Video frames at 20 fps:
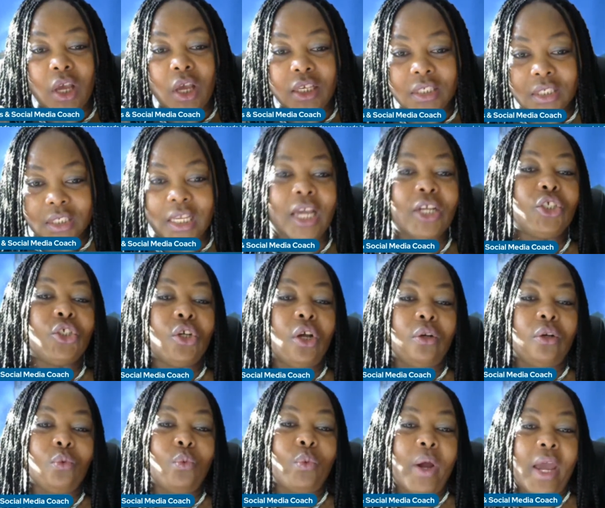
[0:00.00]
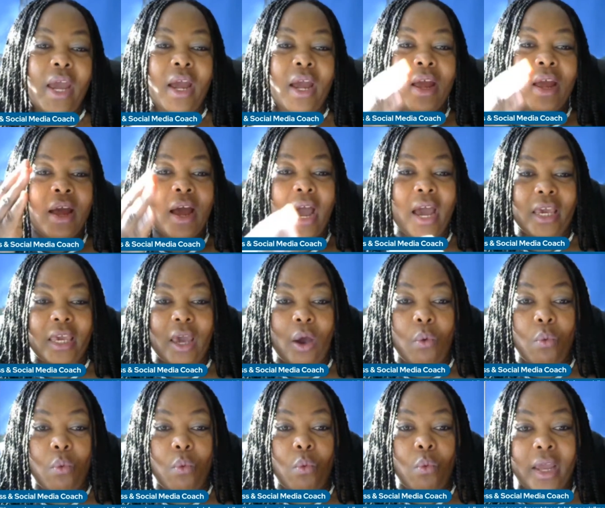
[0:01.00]
session where I
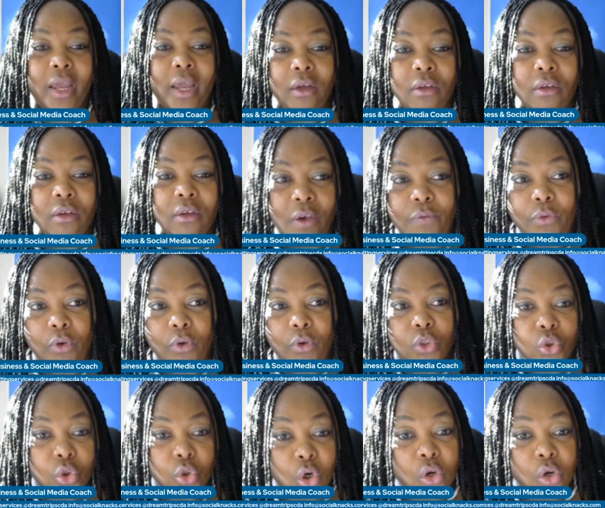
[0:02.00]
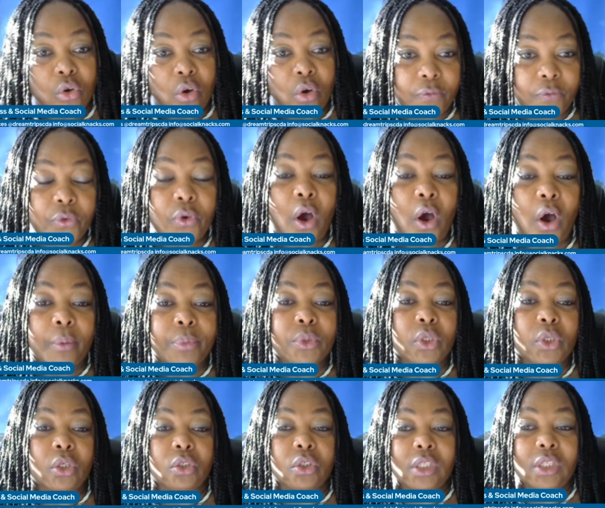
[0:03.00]
can show you a few
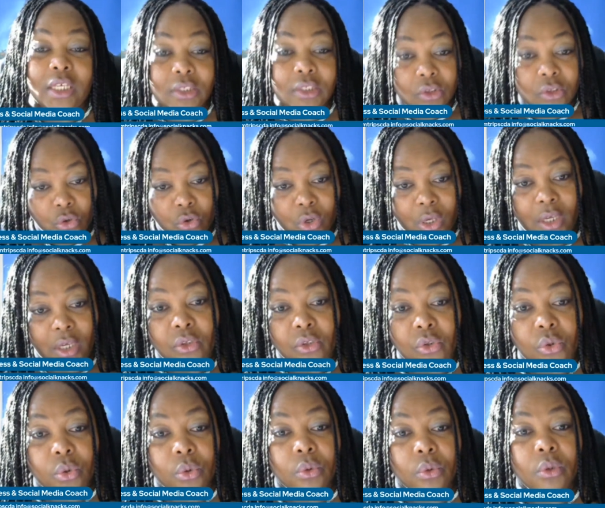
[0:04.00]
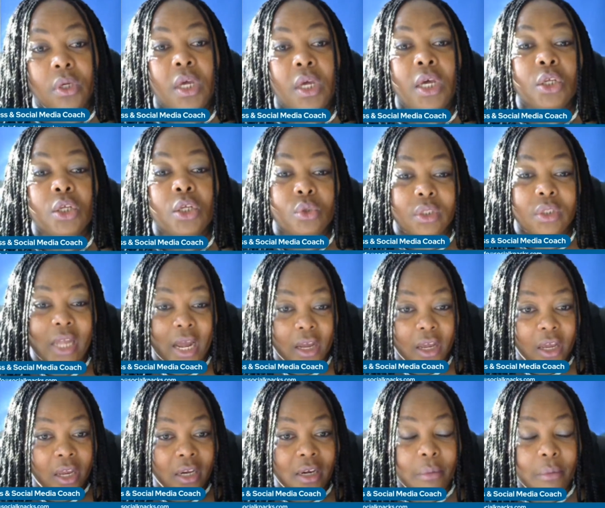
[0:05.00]
options, things that you can do to
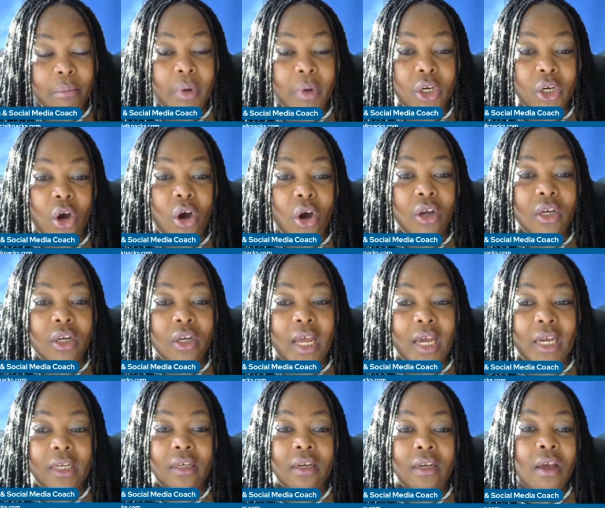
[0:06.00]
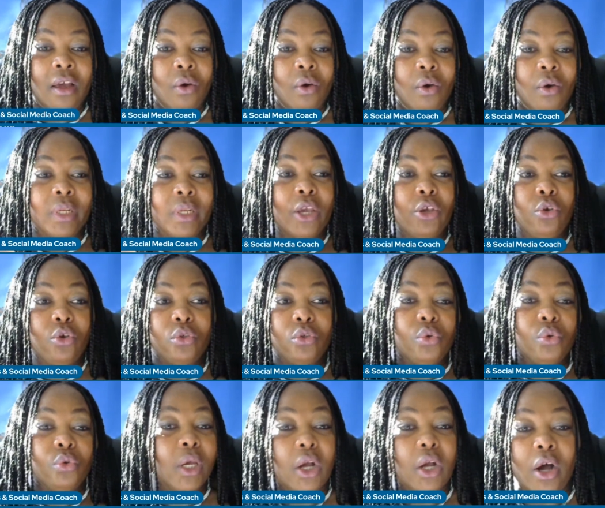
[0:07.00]
start earning money online. Whether
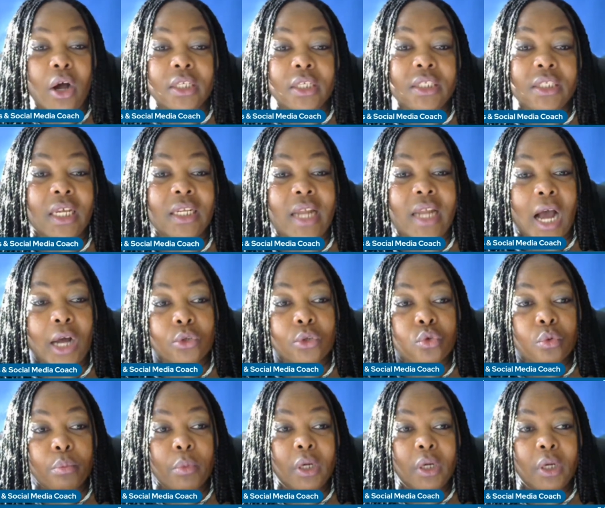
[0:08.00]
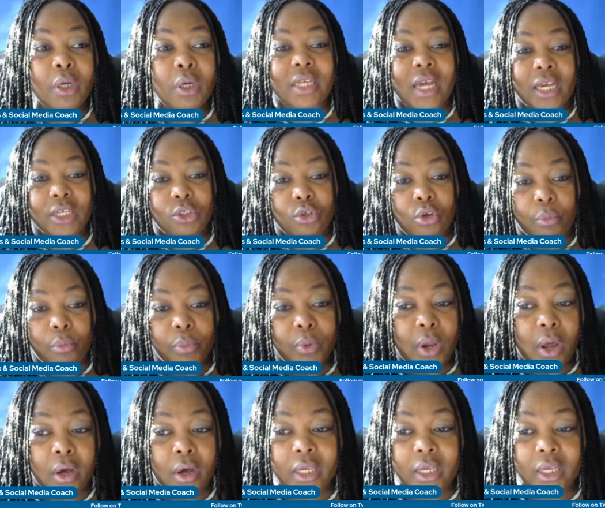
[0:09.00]
you're doing content, how to monetize your
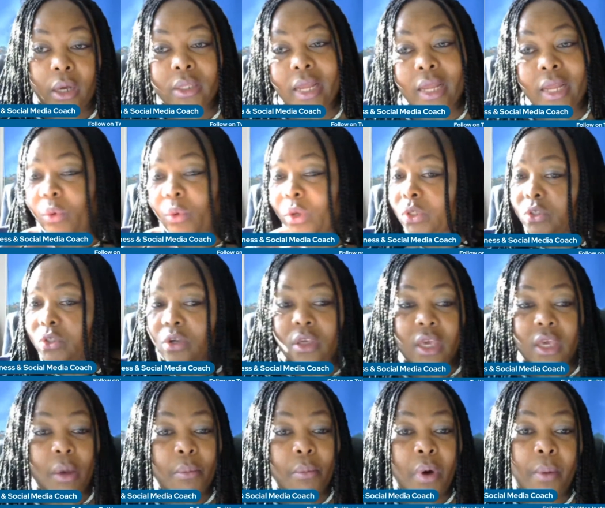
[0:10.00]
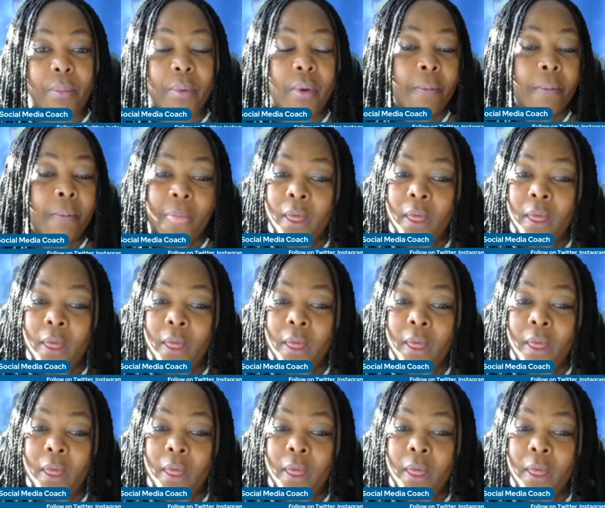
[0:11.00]
blog. That question came up